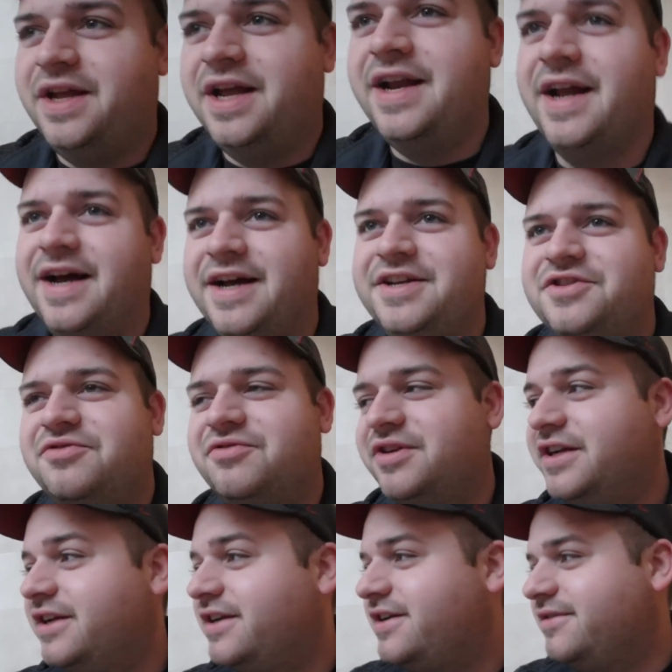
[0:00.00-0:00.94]
an ice
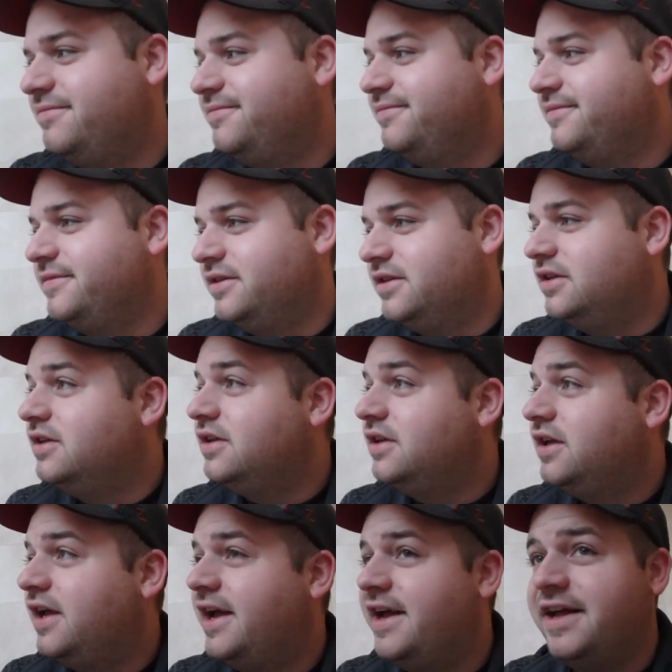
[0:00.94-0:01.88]
rink
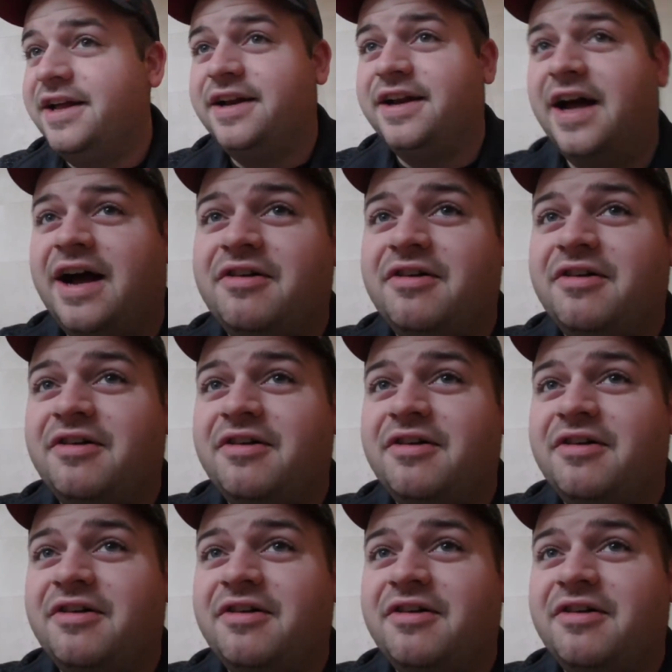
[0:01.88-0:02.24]
and